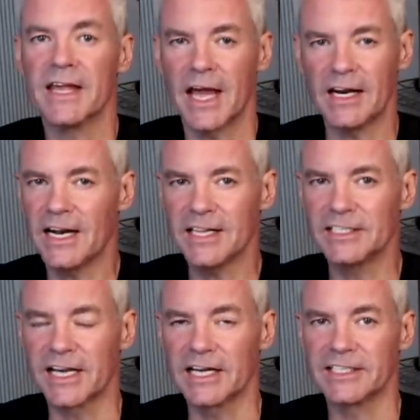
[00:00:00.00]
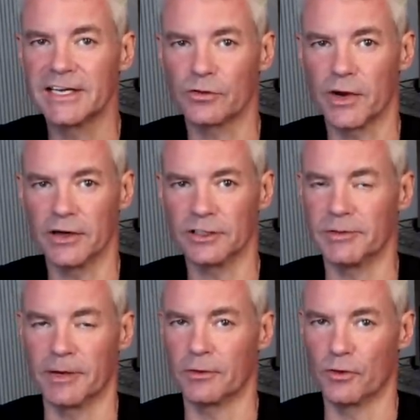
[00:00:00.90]
And a lot of these content creators
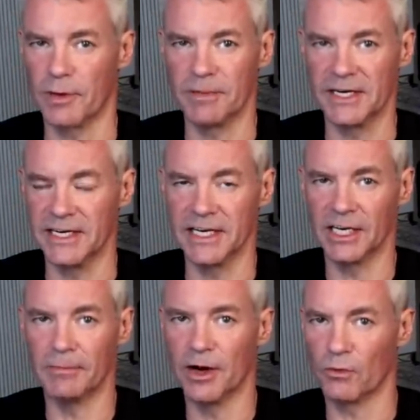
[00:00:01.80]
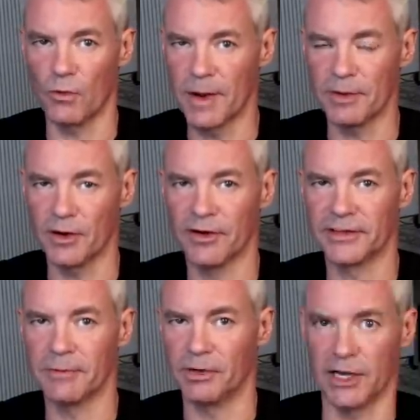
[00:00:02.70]
make a great big deal about wiping off
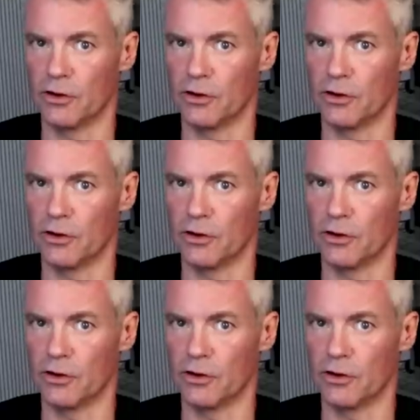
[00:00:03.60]
that blood.